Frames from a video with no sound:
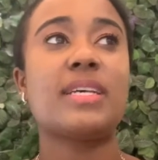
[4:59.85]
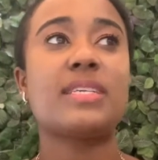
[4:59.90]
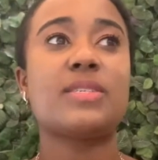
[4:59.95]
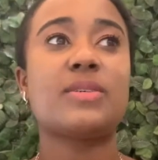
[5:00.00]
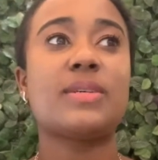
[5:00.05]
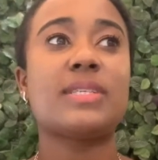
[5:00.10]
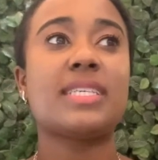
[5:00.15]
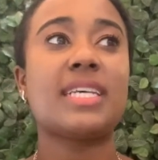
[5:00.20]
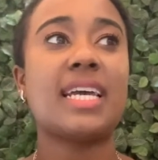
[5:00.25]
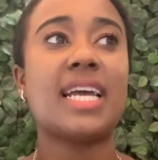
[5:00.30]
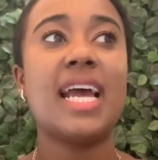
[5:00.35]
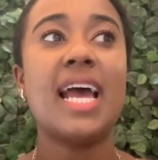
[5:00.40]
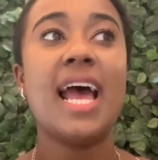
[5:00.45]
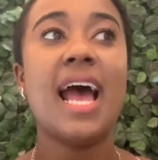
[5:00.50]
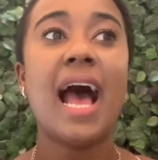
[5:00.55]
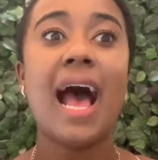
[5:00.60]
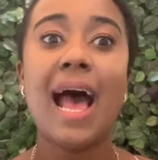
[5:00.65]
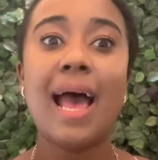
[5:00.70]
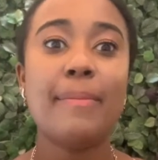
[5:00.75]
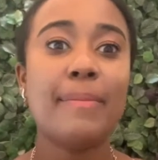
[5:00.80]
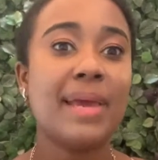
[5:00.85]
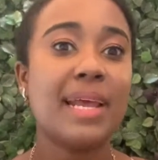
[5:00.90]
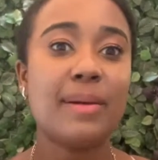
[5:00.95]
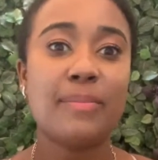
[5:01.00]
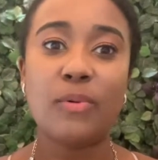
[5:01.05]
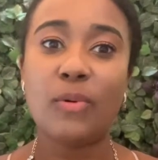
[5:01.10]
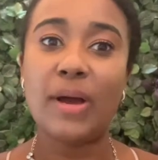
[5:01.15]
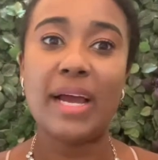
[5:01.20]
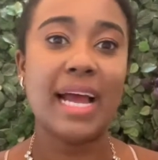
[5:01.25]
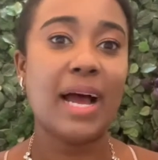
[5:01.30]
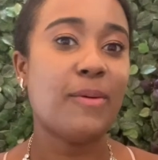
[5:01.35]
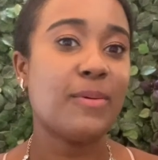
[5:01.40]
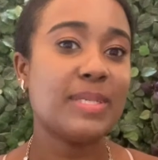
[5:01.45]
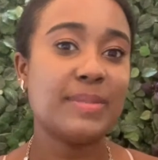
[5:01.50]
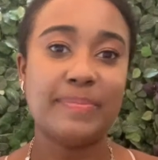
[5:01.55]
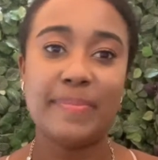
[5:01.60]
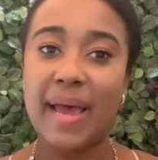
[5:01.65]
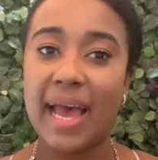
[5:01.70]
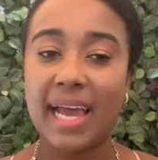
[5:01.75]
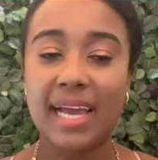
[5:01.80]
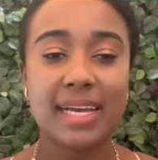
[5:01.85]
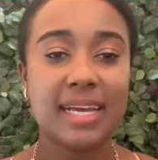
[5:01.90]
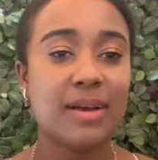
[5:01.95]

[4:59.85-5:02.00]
So it's I made a point. I was back.